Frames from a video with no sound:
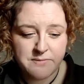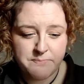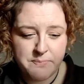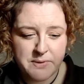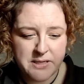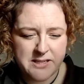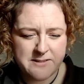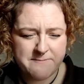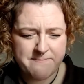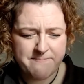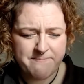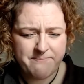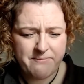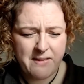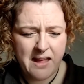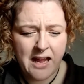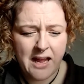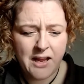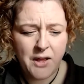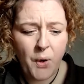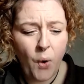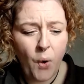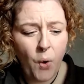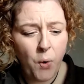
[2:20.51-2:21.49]
but I
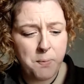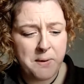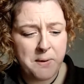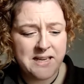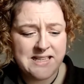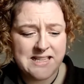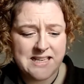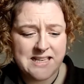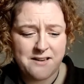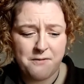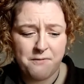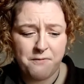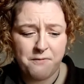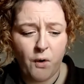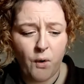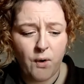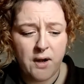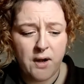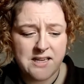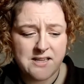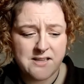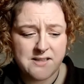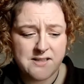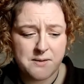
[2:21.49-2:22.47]
hope he didn't fall
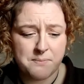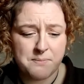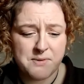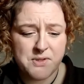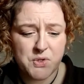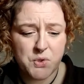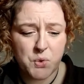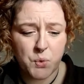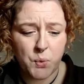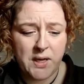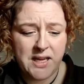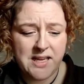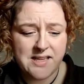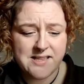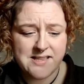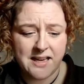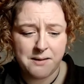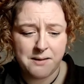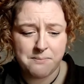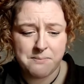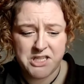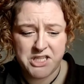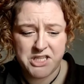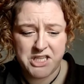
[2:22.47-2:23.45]
into some
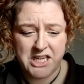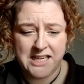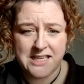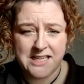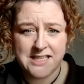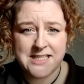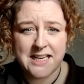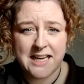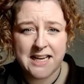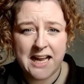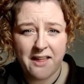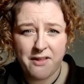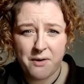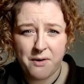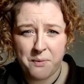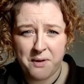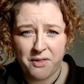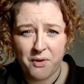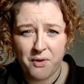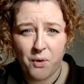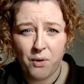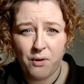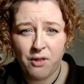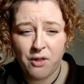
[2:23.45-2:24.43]
squeezing machine together with
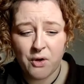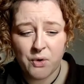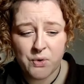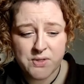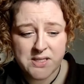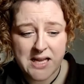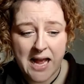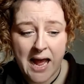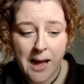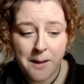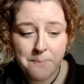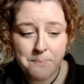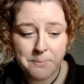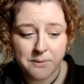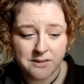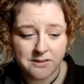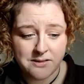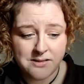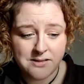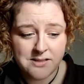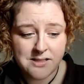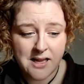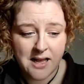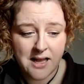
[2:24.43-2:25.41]
all those
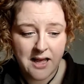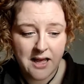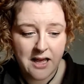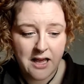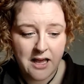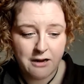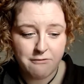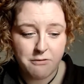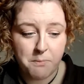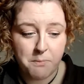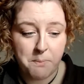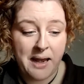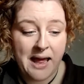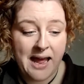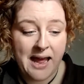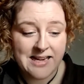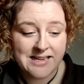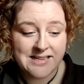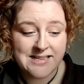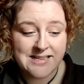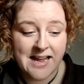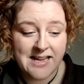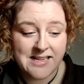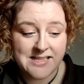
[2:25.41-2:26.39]
apples," replied
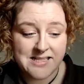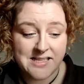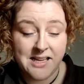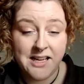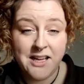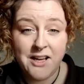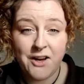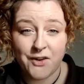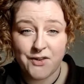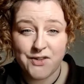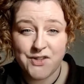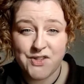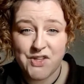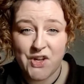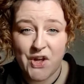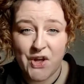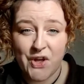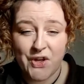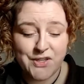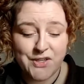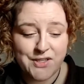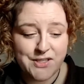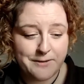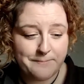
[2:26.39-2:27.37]
Nessie,
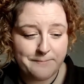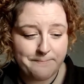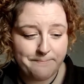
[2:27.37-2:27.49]
concerned.